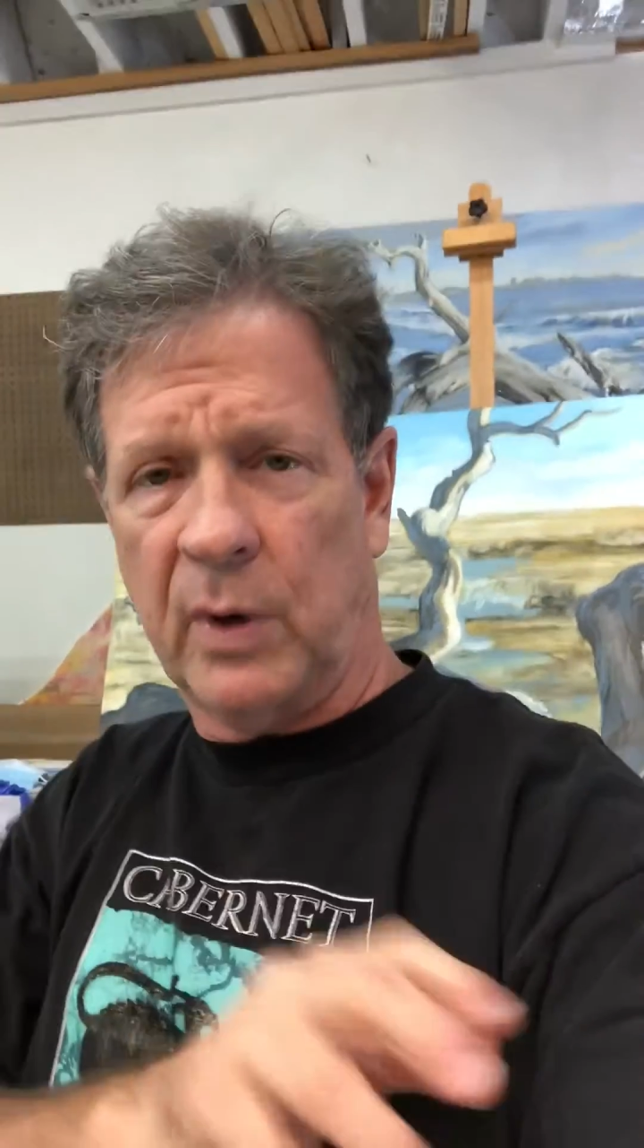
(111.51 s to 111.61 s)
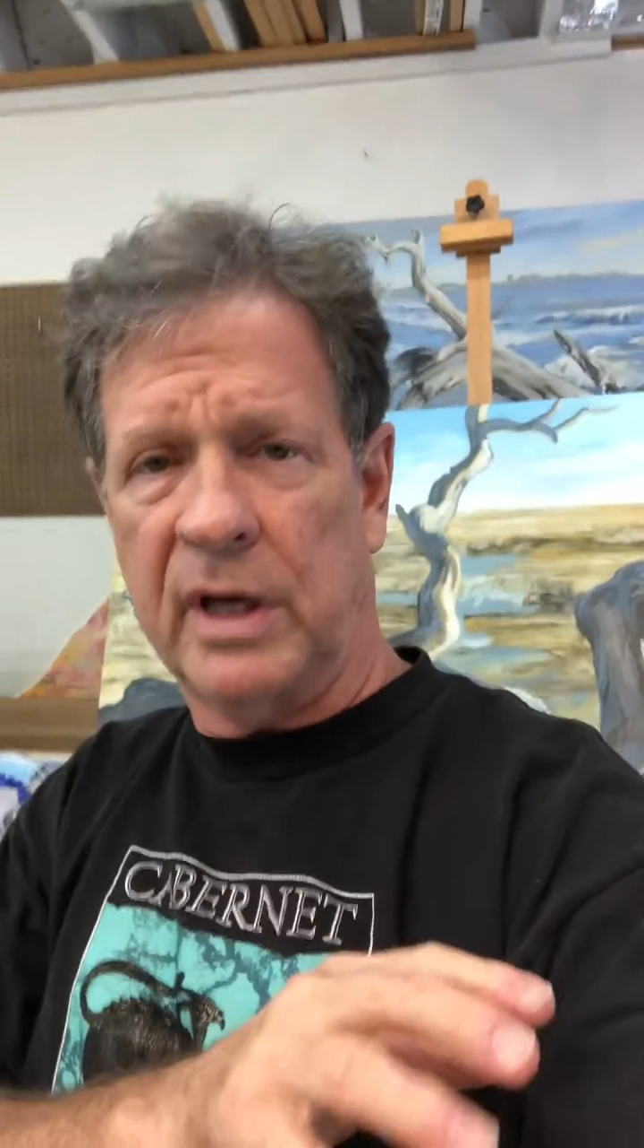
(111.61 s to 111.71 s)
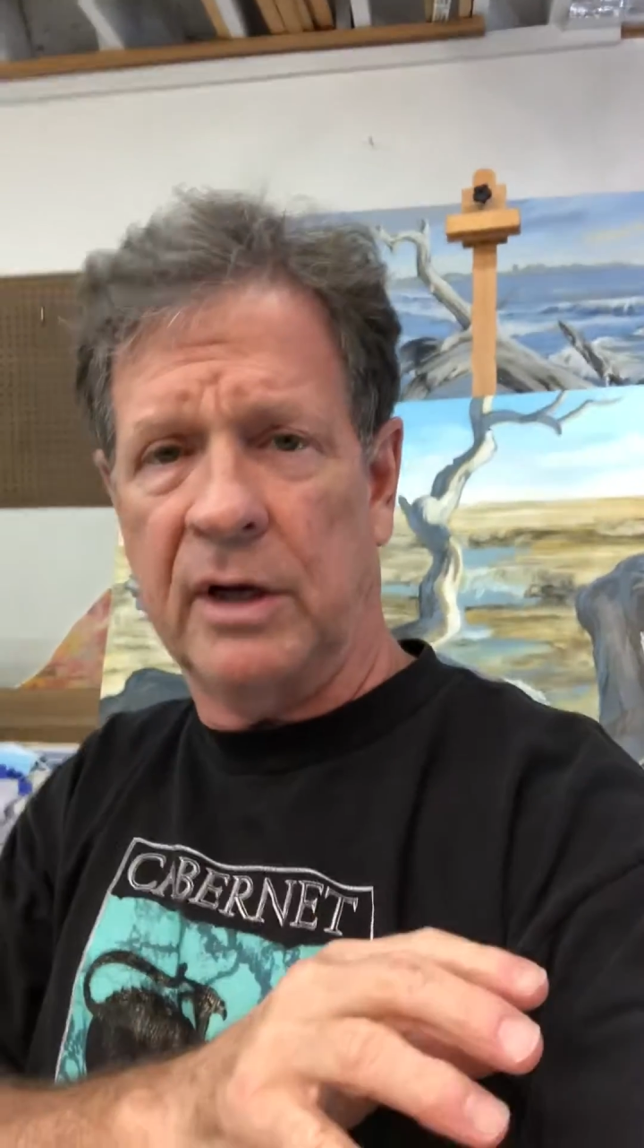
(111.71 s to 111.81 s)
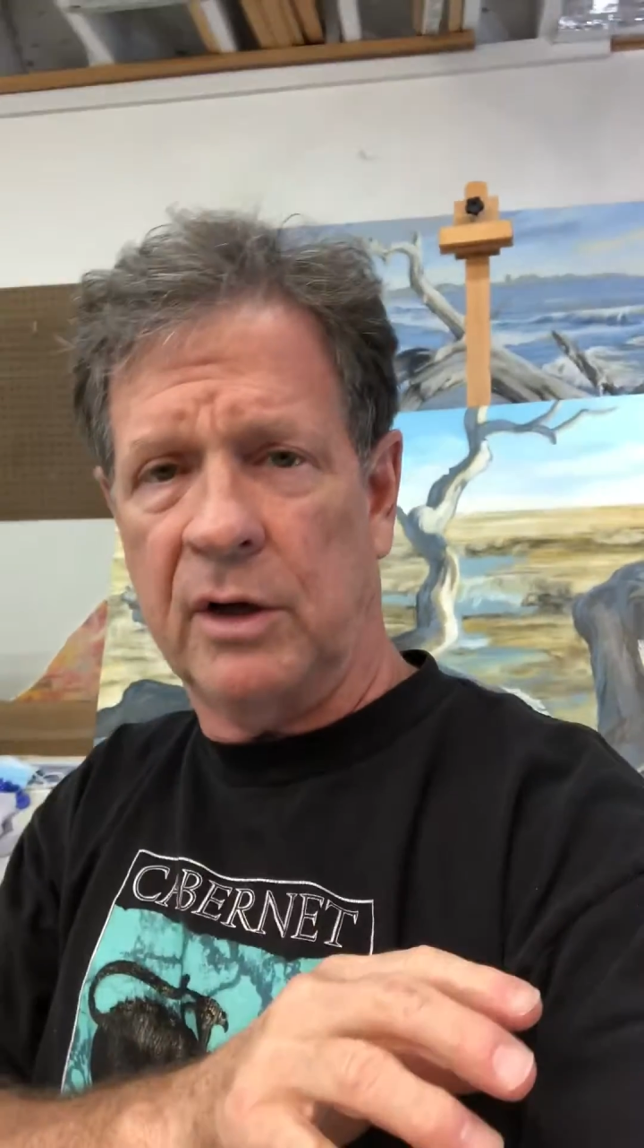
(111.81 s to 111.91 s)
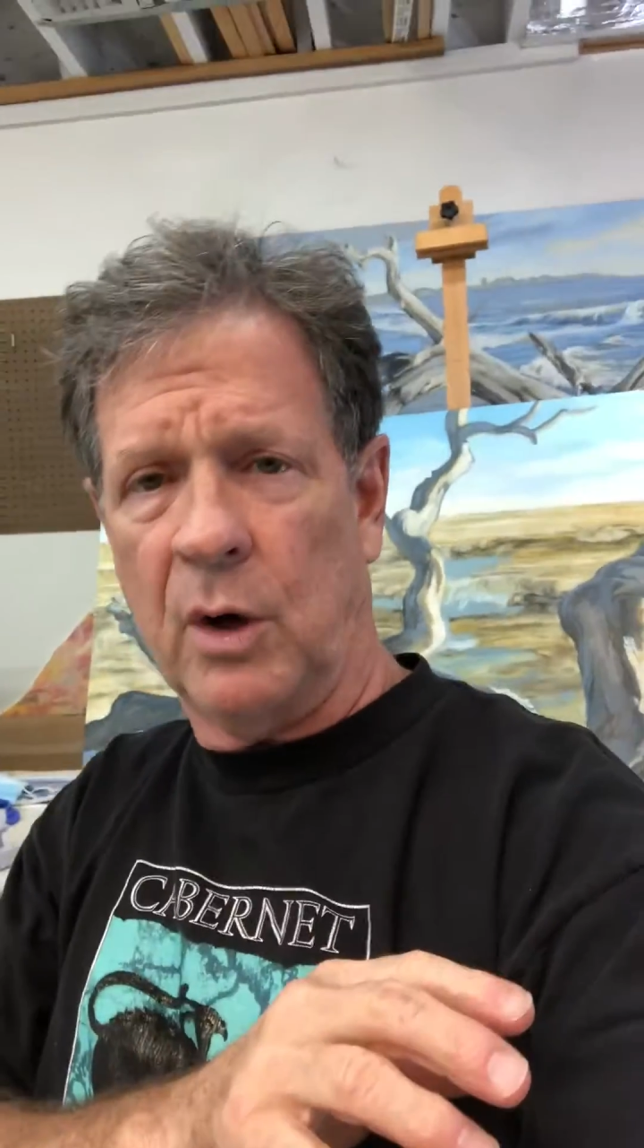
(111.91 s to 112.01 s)

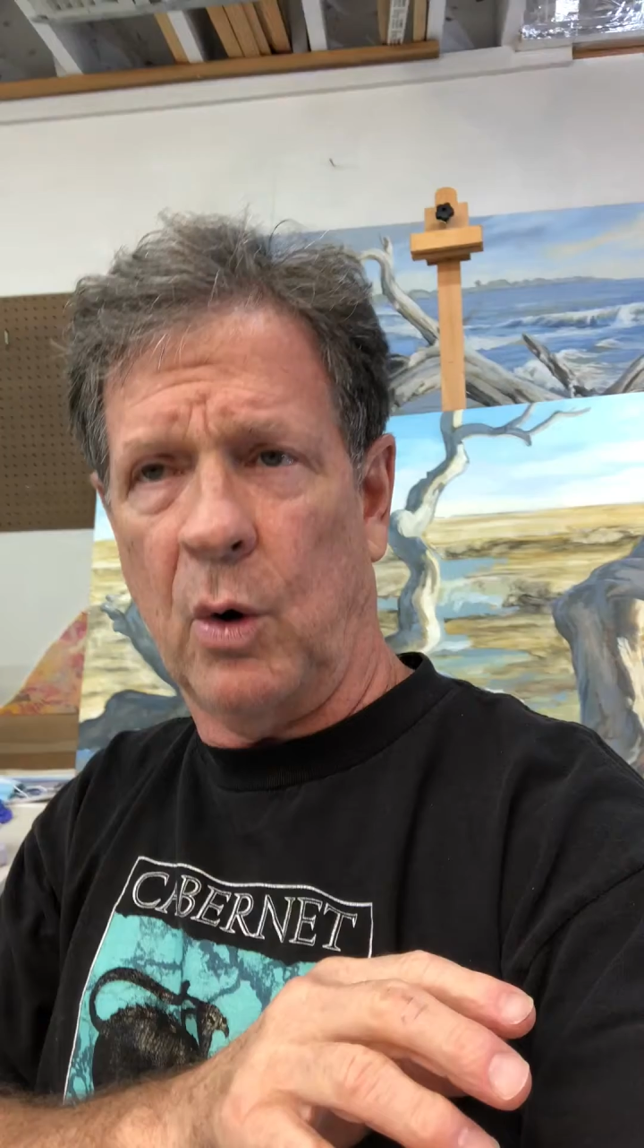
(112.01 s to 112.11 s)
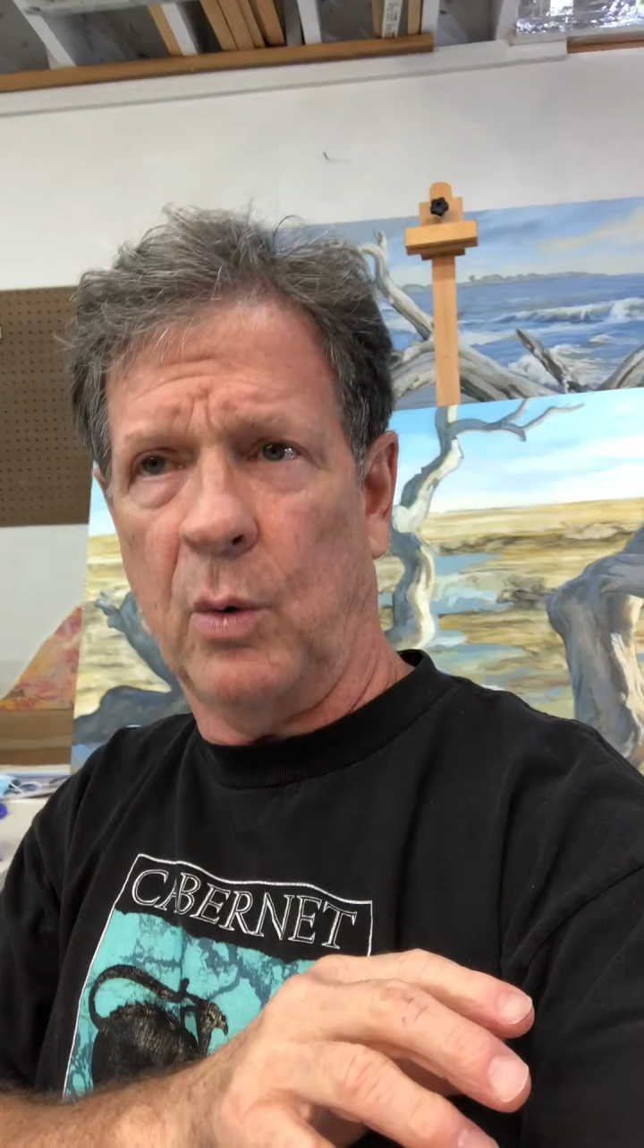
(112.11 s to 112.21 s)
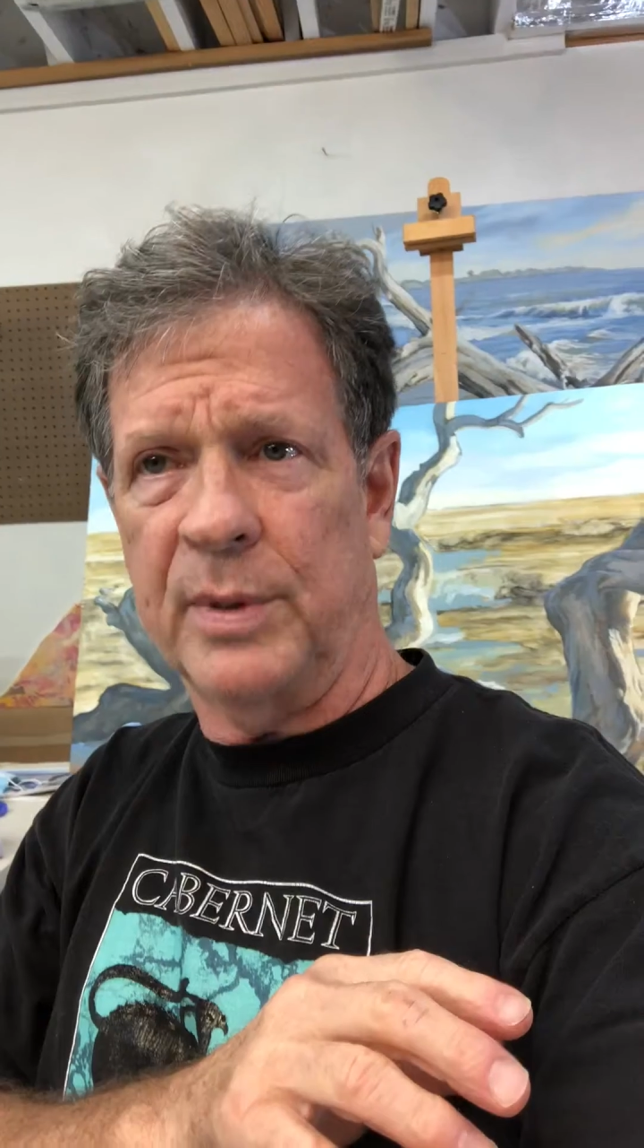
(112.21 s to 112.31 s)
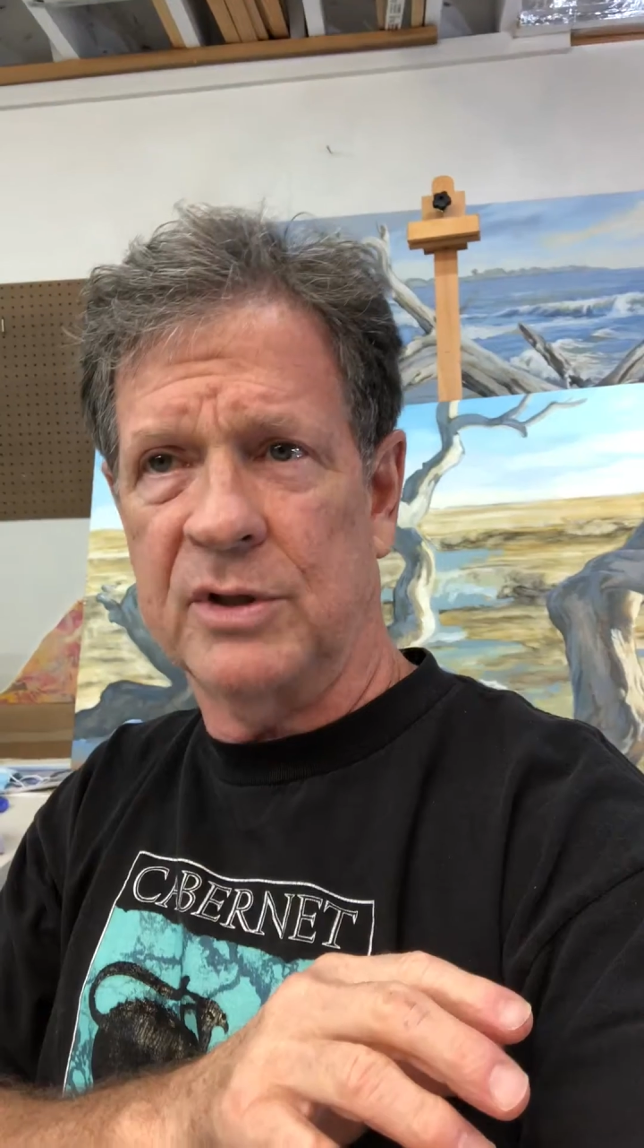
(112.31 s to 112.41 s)
ready to go,